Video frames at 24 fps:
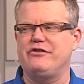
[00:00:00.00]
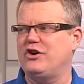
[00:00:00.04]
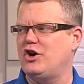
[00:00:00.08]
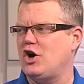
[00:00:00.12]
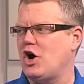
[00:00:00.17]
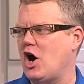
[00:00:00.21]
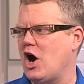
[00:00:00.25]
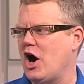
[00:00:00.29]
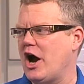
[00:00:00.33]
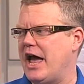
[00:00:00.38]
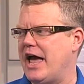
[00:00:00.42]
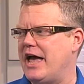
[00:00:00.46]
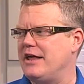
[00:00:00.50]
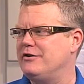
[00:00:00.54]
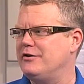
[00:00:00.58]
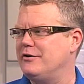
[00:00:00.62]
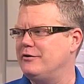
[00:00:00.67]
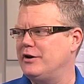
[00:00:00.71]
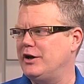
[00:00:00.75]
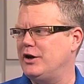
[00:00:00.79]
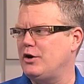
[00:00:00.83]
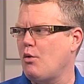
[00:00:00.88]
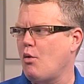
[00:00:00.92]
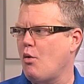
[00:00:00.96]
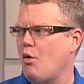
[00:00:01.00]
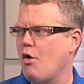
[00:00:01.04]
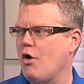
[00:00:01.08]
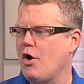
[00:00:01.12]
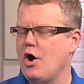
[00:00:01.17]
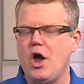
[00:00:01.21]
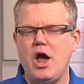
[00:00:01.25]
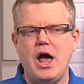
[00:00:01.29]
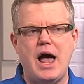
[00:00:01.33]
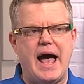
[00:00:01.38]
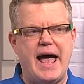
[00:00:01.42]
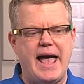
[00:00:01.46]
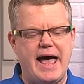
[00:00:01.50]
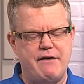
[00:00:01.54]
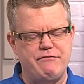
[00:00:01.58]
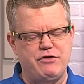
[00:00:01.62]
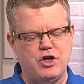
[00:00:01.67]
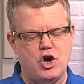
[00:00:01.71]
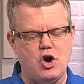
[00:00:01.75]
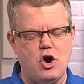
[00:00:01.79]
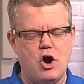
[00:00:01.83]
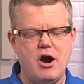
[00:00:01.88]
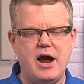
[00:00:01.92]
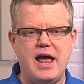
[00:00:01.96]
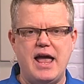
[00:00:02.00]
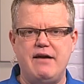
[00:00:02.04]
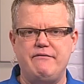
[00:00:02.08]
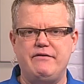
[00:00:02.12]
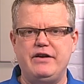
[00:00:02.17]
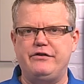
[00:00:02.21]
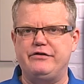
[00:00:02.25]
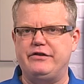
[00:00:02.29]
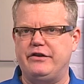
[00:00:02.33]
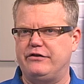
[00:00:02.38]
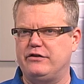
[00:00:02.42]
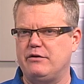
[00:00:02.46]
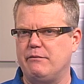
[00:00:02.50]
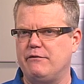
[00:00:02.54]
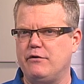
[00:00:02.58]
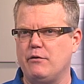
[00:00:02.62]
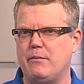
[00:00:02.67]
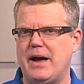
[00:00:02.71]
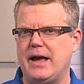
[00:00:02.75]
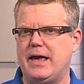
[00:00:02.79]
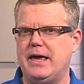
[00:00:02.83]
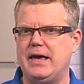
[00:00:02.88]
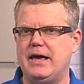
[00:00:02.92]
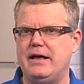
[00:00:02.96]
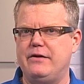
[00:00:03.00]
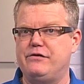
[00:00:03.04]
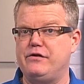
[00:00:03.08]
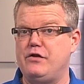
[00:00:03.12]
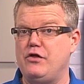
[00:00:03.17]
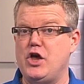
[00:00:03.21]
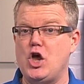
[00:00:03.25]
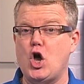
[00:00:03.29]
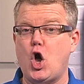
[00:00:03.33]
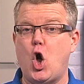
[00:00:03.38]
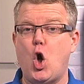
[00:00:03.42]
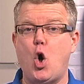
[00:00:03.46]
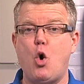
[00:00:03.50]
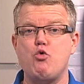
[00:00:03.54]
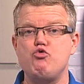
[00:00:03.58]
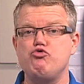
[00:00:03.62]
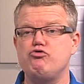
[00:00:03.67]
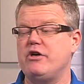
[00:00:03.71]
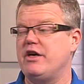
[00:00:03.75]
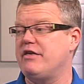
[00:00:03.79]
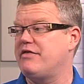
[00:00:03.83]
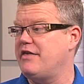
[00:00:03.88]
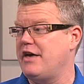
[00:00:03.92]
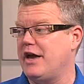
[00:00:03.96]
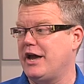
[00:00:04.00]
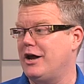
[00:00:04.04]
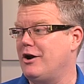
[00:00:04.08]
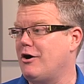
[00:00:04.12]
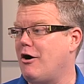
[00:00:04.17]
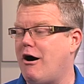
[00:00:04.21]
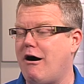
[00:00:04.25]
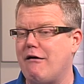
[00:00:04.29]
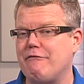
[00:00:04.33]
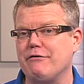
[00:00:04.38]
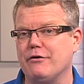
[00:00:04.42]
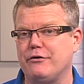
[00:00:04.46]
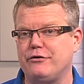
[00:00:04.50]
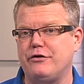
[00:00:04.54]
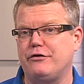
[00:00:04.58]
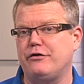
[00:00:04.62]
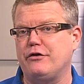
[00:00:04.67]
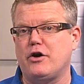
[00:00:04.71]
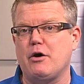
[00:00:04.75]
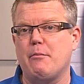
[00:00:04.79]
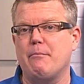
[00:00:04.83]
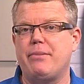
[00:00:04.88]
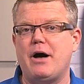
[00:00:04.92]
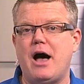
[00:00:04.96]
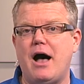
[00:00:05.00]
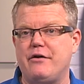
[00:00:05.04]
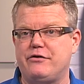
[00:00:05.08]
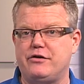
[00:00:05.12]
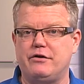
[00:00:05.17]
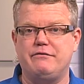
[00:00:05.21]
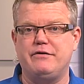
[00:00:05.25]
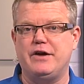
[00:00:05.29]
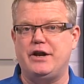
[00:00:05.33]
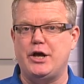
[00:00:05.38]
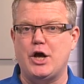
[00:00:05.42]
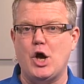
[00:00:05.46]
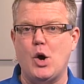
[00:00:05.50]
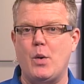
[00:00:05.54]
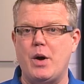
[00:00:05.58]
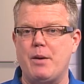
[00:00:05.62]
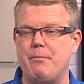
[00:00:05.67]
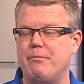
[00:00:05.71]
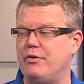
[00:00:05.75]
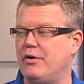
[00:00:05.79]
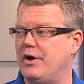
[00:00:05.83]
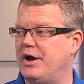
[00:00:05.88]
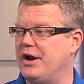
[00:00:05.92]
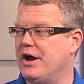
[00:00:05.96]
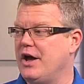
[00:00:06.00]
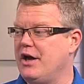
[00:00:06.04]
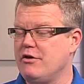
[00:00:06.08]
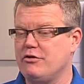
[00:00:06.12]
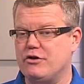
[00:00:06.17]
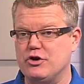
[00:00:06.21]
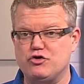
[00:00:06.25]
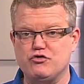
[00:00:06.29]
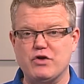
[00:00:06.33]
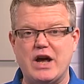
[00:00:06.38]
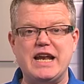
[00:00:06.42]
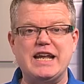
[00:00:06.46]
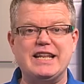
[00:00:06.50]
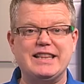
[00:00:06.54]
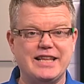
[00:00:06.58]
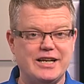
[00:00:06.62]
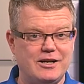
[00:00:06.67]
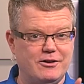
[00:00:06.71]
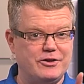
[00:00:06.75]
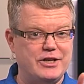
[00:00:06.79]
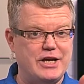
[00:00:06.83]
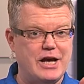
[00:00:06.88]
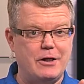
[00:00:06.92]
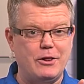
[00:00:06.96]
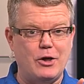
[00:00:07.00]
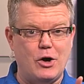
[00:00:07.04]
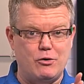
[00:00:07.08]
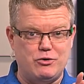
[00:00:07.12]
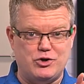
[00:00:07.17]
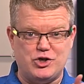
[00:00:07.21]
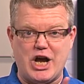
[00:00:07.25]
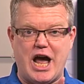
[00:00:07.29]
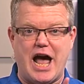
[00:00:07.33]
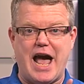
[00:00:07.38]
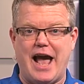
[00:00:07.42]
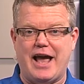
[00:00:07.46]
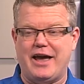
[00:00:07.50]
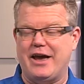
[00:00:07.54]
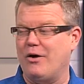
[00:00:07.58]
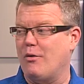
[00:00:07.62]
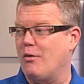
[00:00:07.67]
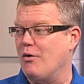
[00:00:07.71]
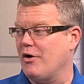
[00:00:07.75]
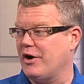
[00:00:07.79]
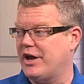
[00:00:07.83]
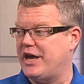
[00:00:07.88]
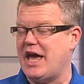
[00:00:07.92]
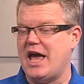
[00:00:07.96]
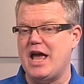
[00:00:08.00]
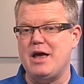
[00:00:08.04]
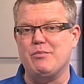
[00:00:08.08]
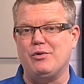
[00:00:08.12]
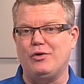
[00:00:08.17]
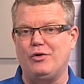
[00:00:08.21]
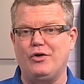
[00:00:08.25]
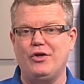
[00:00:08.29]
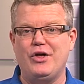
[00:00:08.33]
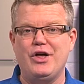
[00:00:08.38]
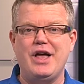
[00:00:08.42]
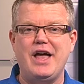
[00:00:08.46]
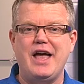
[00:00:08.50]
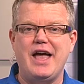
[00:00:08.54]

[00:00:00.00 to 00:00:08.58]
car head unit or I have the car AV system for my kids, and the only thing it offers is a composite video input, the dreaded little yellow jack or cable.